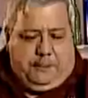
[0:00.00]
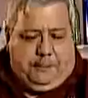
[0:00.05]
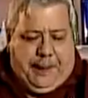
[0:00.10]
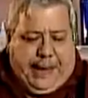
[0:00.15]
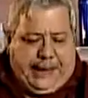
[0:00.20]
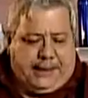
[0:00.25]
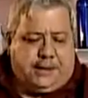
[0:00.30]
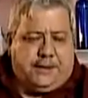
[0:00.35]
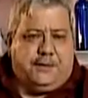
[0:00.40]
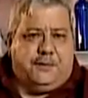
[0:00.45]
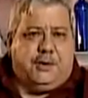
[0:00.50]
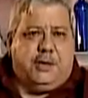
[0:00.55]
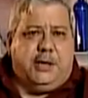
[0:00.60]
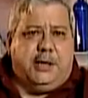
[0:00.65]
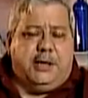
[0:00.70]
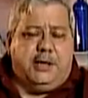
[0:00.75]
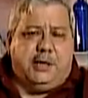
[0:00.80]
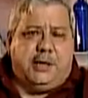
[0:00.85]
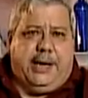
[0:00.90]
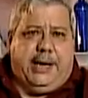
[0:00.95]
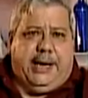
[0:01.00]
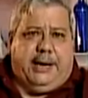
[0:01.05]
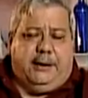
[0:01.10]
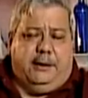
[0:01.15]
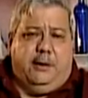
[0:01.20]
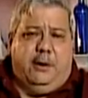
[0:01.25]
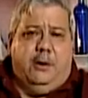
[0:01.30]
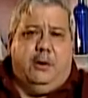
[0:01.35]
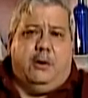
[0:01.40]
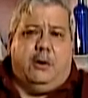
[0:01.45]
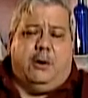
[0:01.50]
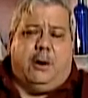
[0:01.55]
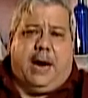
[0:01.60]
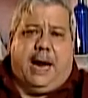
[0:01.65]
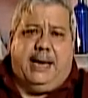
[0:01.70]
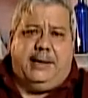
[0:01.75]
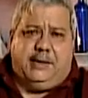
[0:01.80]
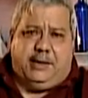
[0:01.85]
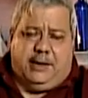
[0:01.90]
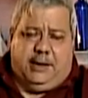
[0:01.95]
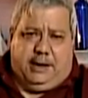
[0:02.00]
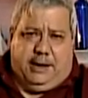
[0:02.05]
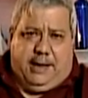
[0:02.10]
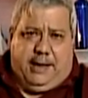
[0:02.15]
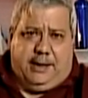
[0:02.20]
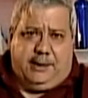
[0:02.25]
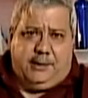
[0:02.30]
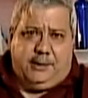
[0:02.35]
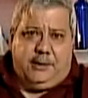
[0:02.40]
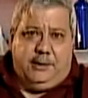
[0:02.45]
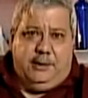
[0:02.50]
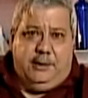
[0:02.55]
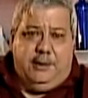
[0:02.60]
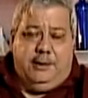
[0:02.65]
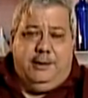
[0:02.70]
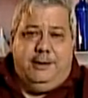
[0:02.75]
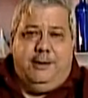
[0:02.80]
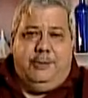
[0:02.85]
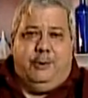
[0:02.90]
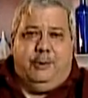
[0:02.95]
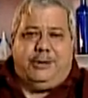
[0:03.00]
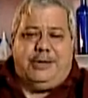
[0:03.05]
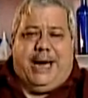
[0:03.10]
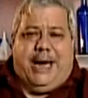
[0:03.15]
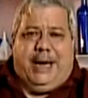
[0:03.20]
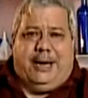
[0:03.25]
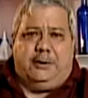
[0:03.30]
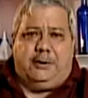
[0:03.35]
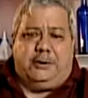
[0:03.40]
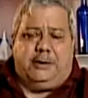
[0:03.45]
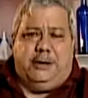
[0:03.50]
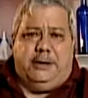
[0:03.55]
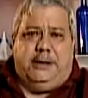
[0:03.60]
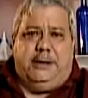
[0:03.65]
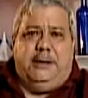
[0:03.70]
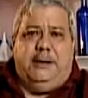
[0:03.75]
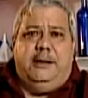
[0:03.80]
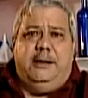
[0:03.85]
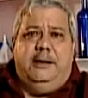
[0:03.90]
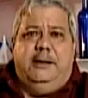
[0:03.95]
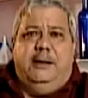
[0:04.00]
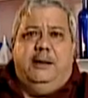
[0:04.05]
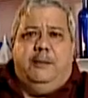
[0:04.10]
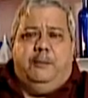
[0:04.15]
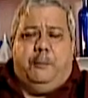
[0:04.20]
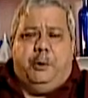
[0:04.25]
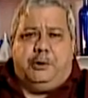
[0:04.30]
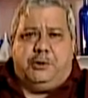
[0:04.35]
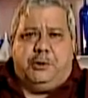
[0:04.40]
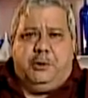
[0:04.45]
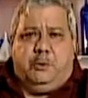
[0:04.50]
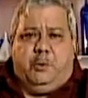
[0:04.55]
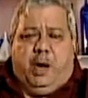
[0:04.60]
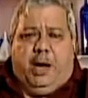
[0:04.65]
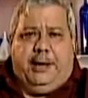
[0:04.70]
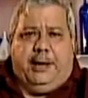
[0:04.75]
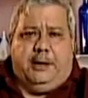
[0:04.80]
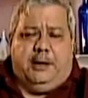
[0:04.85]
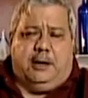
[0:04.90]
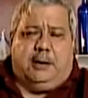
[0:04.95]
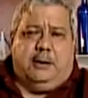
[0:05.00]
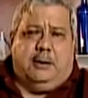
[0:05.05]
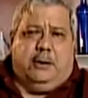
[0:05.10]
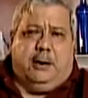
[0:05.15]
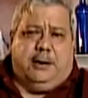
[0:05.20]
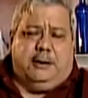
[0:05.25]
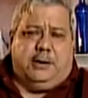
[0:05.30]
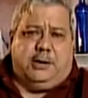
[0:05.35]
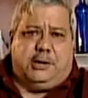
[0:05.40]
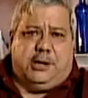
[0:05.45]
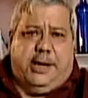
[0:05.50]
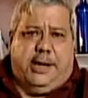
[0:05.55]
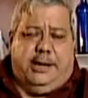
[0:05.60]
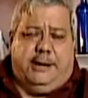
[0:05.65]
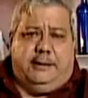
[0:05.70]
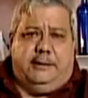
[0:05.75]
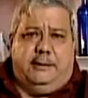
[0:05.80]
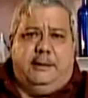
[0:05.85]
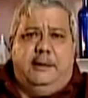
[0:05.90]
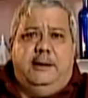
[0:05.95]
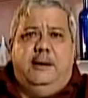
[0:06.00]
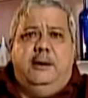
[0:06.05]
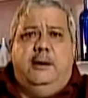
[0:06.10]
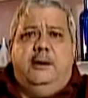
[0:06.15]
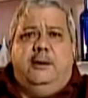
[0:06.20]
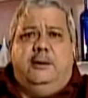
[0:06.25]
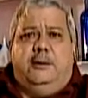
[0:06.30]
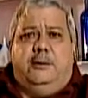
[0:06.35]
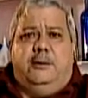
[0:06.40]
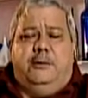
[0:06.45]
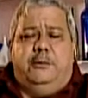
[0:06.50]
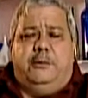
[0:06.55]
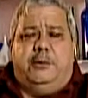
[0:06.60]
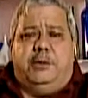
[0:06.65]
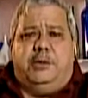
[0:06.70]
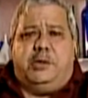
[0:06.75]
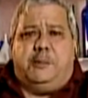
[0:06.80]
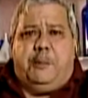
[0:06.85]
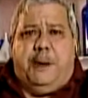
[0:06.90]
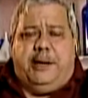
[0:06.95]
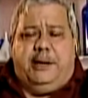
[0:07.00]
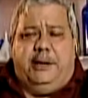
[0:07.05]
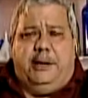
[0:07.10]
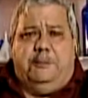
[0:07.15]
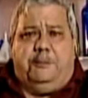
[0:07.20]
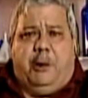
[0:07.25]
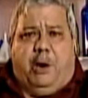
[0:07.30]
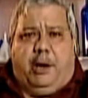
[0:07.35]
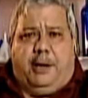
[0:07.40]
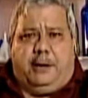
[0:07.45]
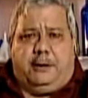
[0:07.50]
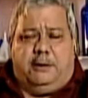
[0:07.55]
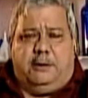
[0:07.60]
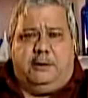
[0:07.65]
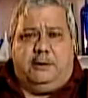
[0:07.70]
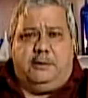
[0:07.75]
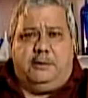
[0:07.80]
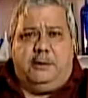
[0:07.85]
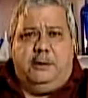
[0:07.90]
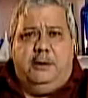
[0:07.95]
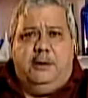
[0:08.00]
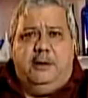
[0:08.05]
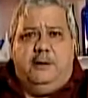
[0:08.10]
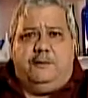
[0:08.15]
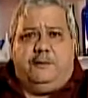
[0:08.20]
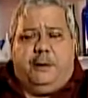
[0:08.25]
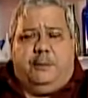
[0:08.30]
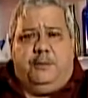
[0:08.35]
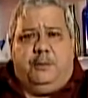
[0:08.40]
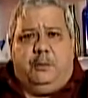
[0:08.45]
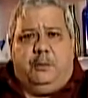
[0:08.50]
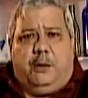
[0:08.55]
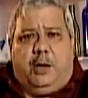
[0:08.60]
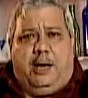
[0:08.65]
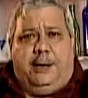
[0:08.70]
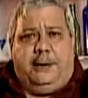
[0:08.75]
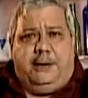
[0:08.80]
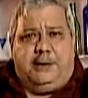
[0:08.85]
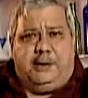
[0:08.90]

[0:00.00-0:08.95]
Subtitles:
a package of chitosan or isinglass, which actually puts the wine in a colloidal state to suspend the particles from the wine